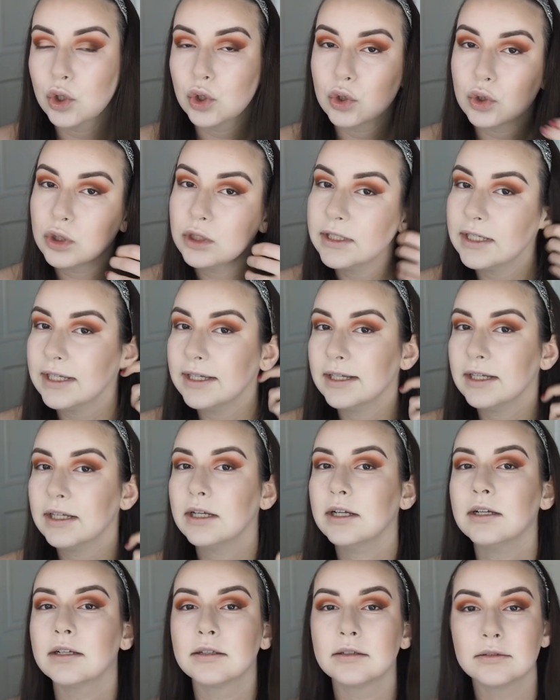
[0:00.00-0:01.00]
Looking
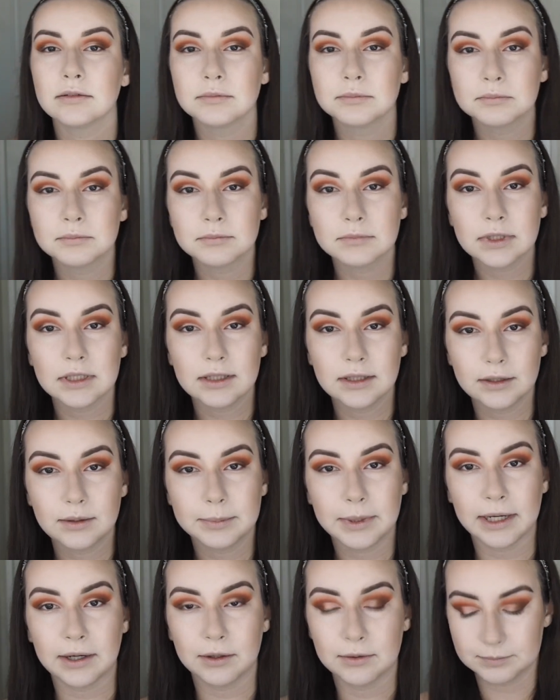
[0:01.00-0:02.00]
a little
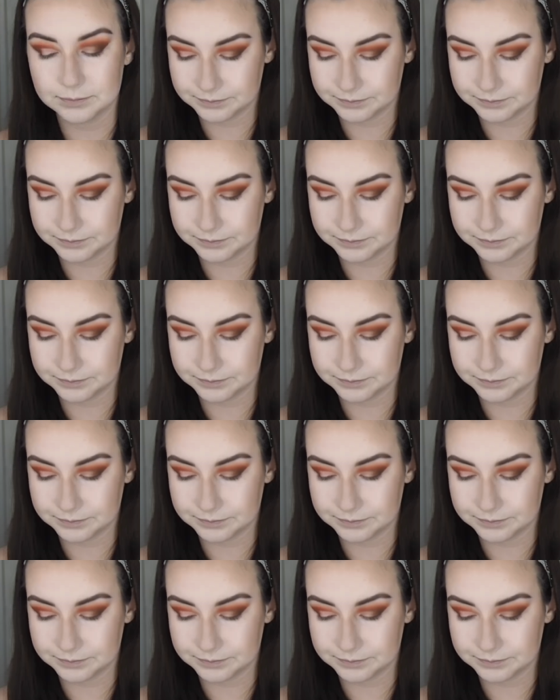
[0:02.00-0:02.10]
better.